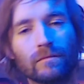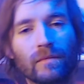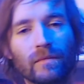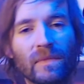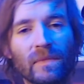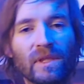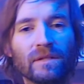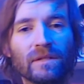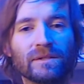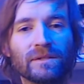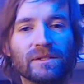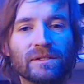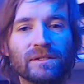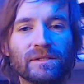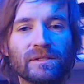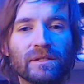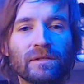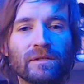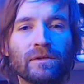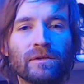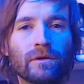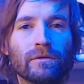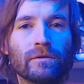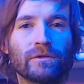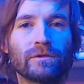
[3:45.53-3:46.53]
This is
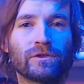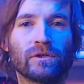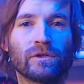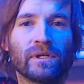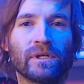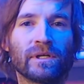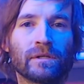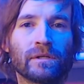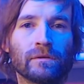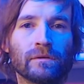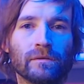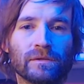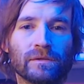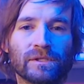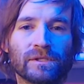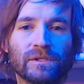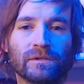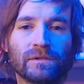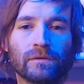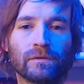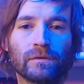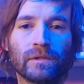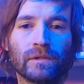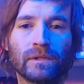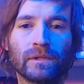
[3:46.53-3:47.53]
another triangle
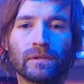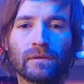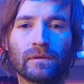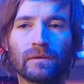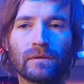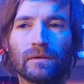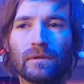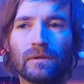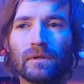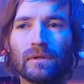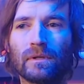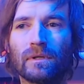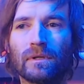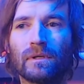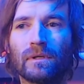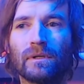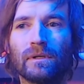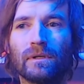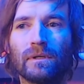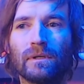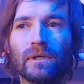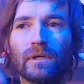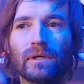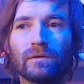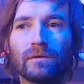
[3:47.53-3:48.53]
story.
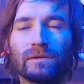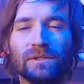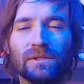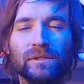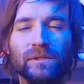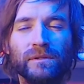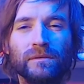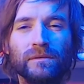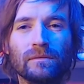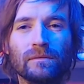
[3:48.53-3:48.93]
I was